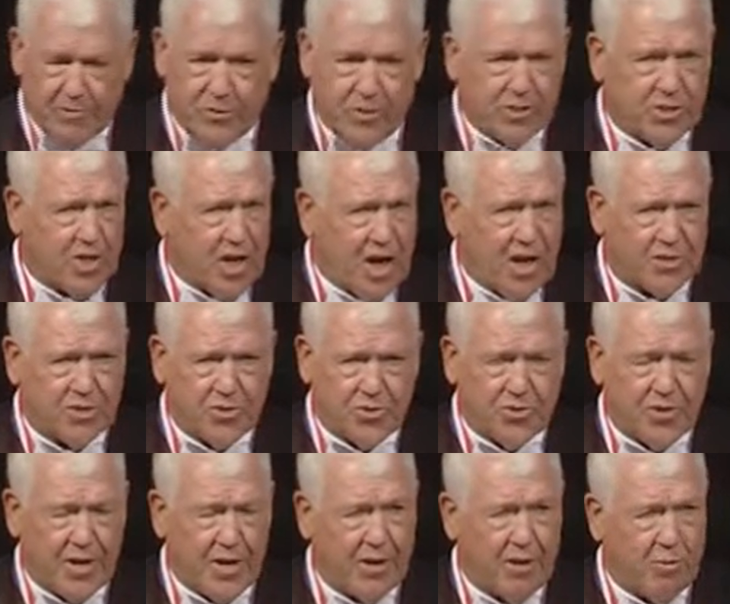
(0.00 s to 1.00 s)
just
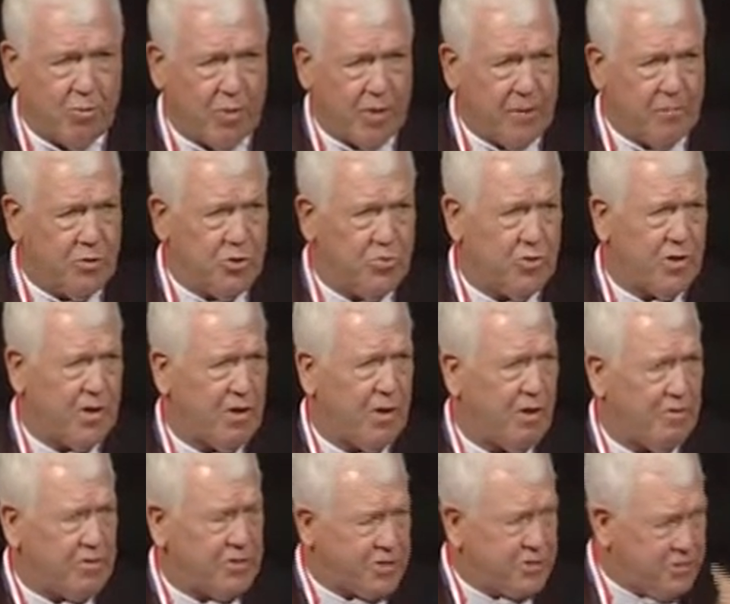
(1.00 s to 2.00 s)
concentrating on what I'm doing, and
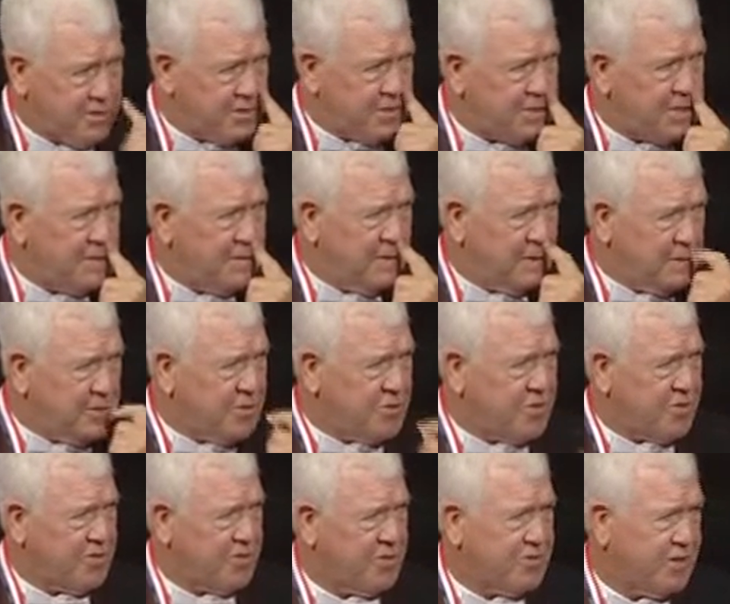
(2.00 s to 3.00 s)
all of a sudden the
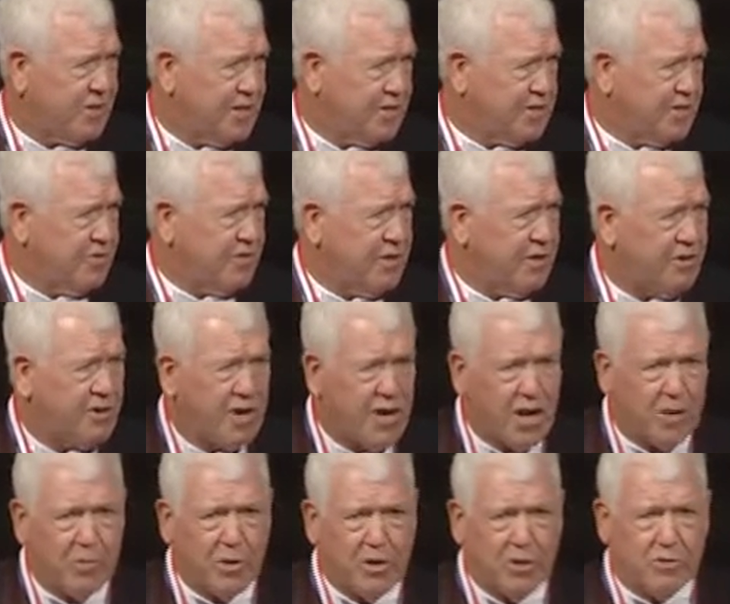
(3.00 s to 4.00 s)
instructor gets on the
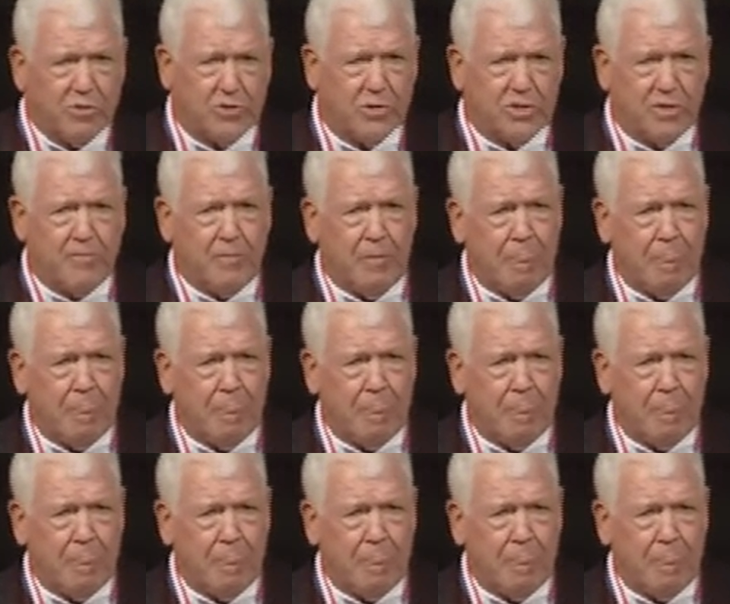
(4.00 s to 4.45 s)
intercom and goes,